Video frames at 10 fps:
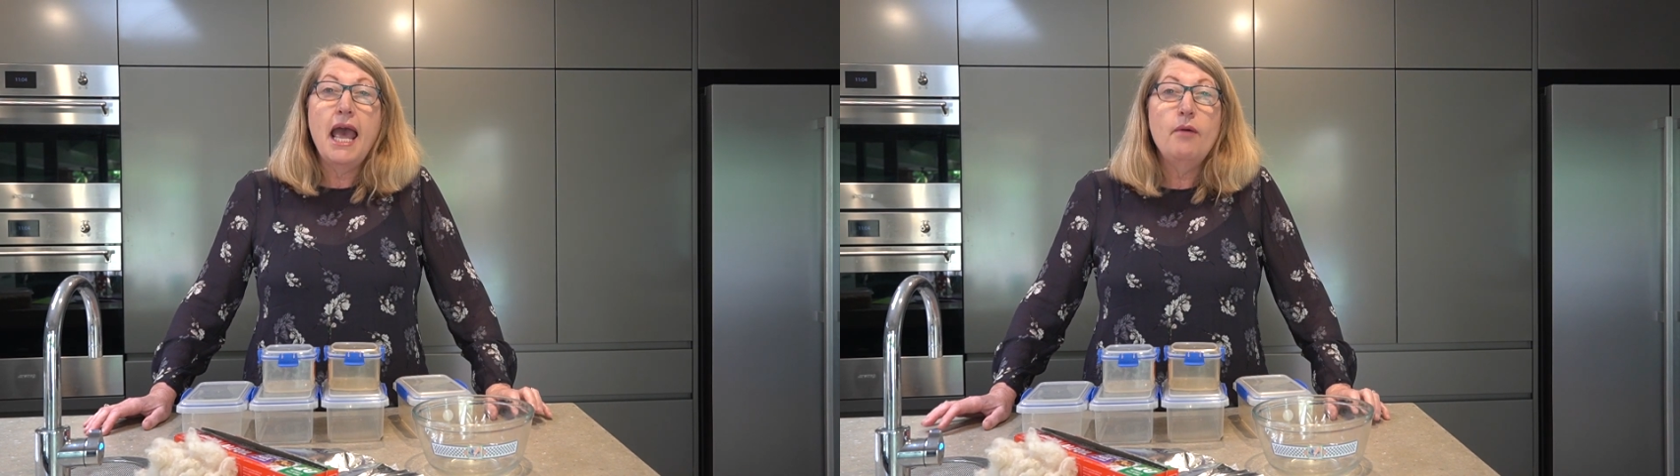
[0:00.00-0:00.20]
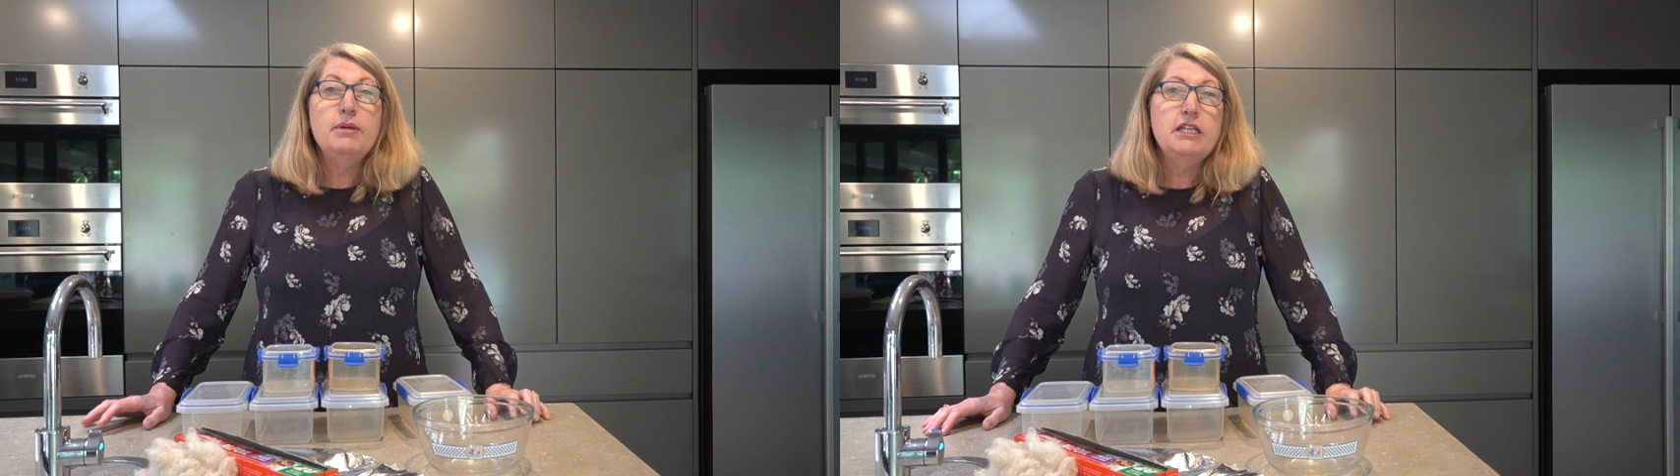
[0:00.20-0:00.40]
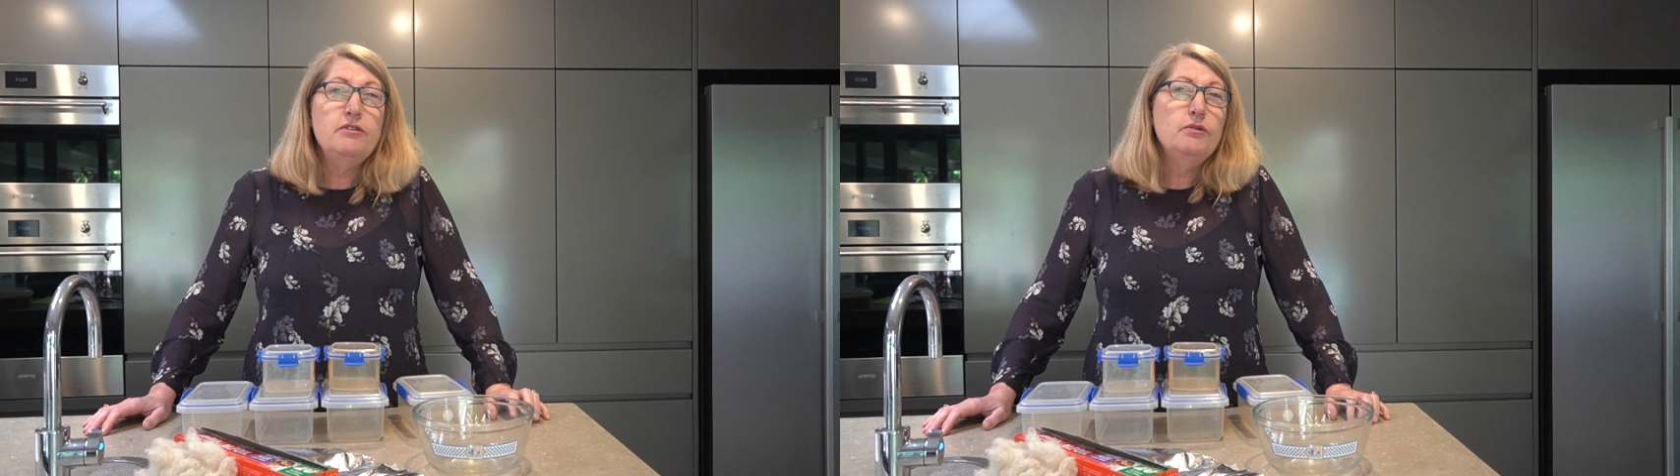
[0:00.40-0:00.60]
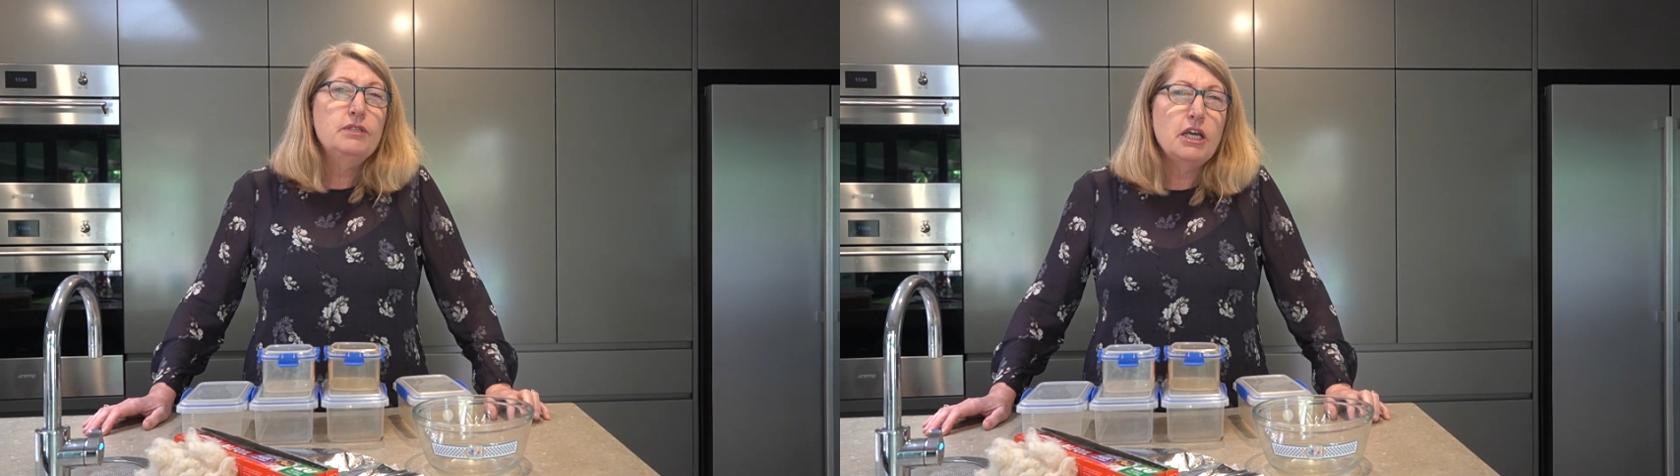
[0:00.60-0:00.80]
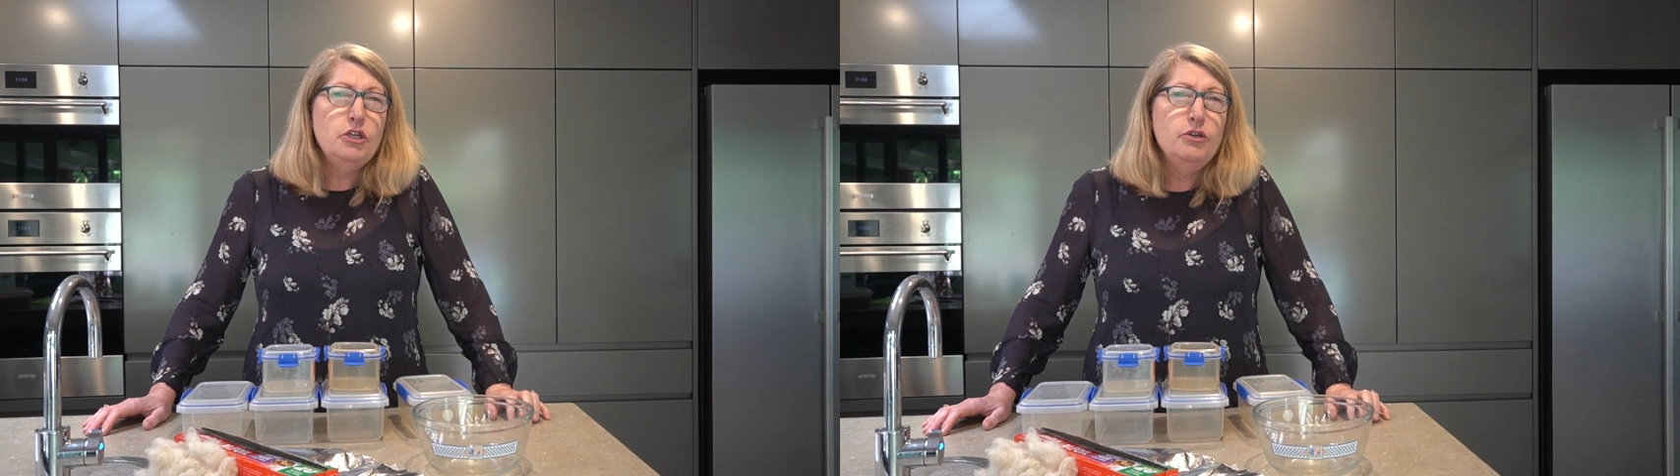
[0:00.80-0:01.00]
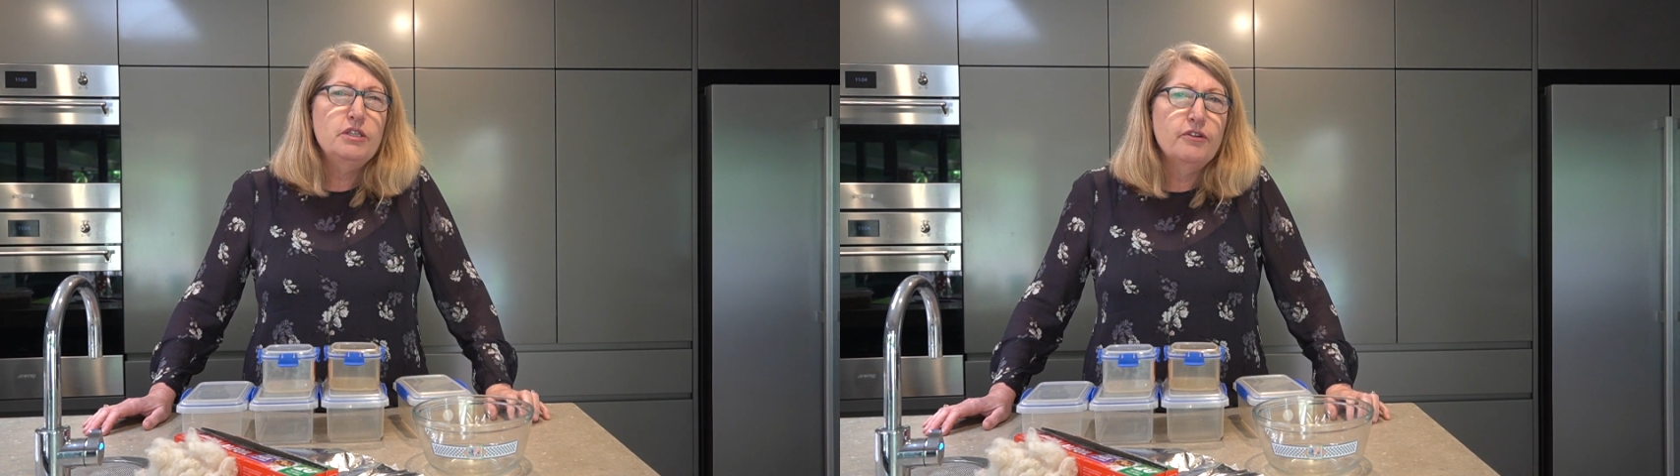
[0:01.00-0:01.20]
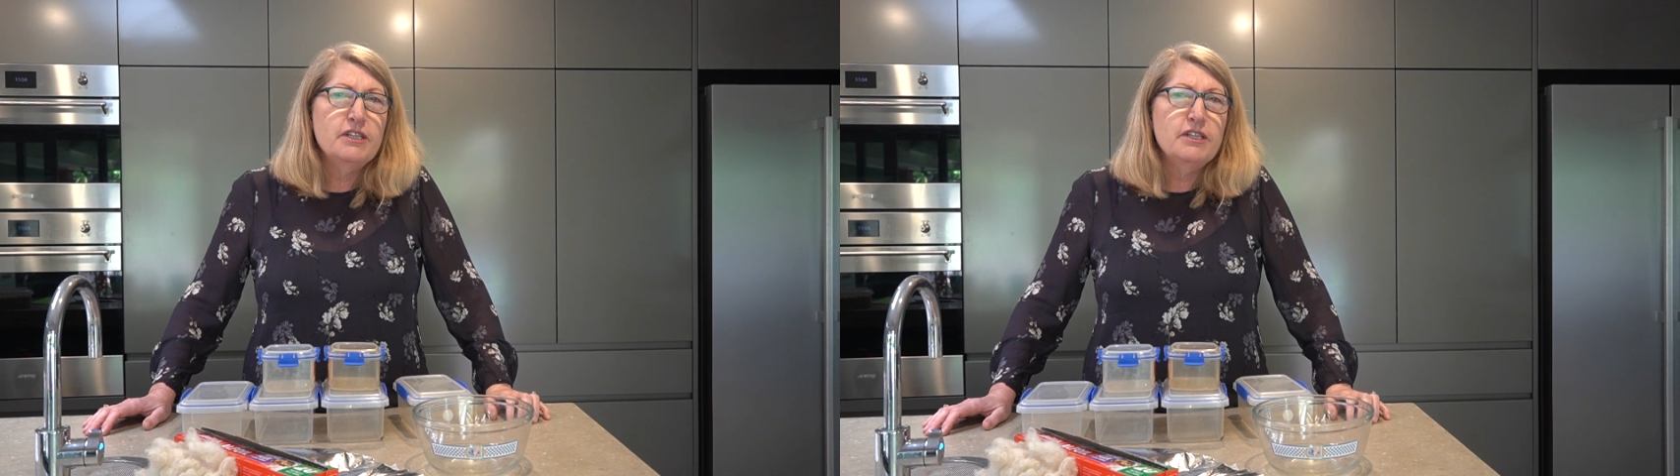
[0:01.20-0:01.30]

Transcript: how materials are used for